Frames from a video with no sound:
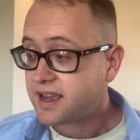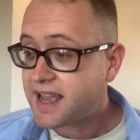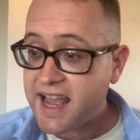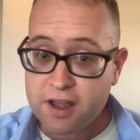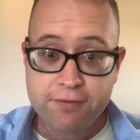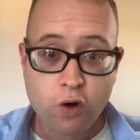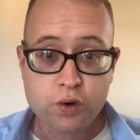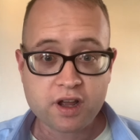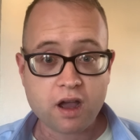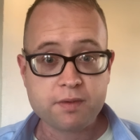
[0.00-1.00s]
Get your
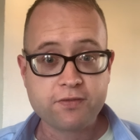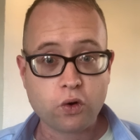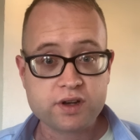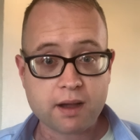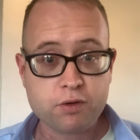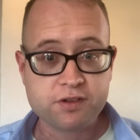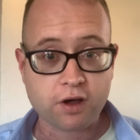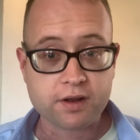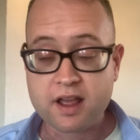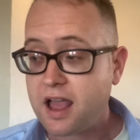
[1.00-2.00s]
four times four doubles
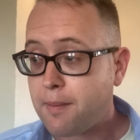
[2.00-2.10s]
on.